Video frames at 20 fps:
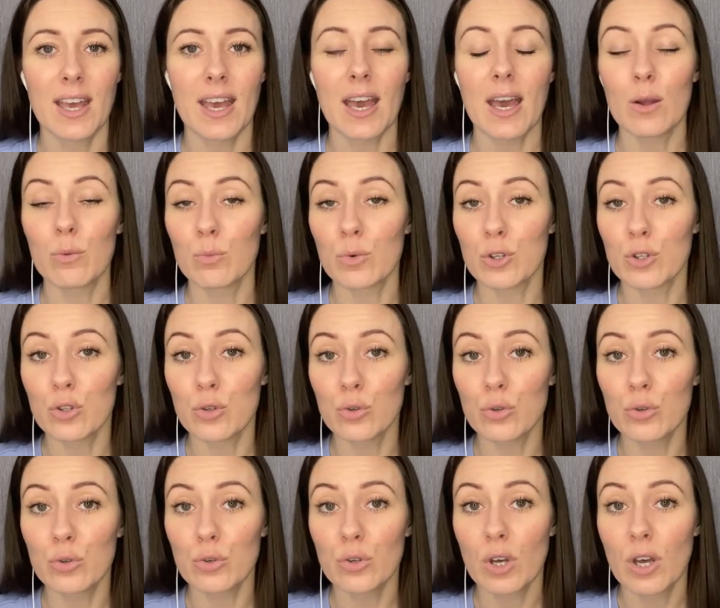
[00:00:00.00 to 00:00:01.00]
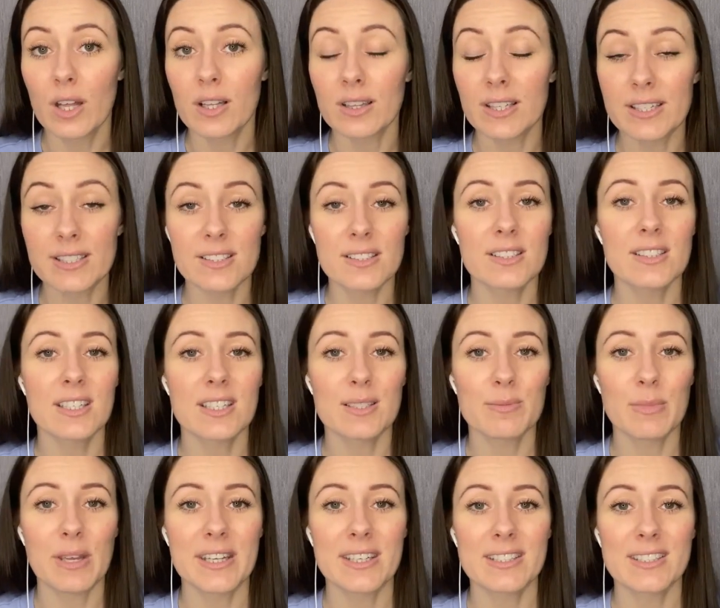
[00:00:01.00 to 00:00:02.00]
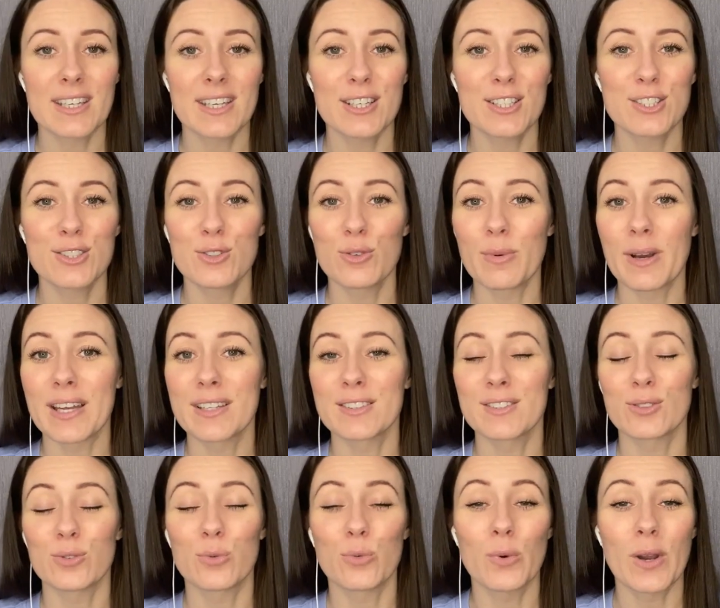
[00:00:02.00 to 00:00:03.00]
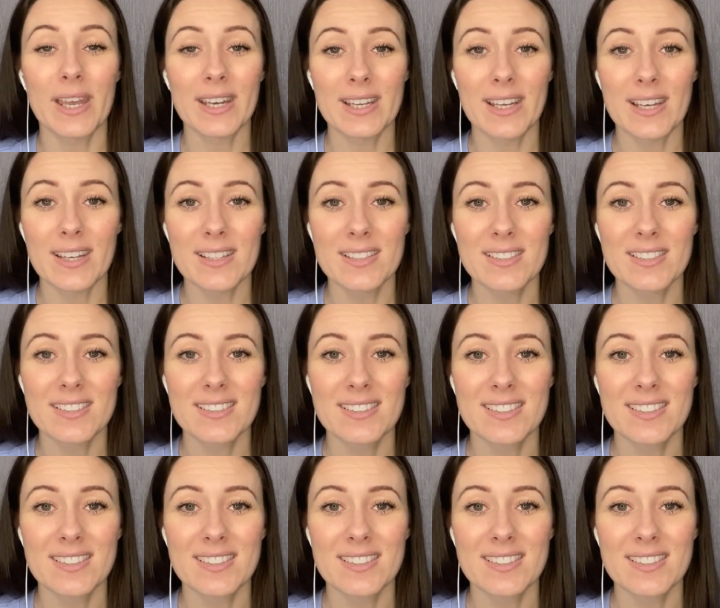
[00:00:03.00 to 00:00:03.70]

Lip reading: And when you listen to this meditation, no matter when it is,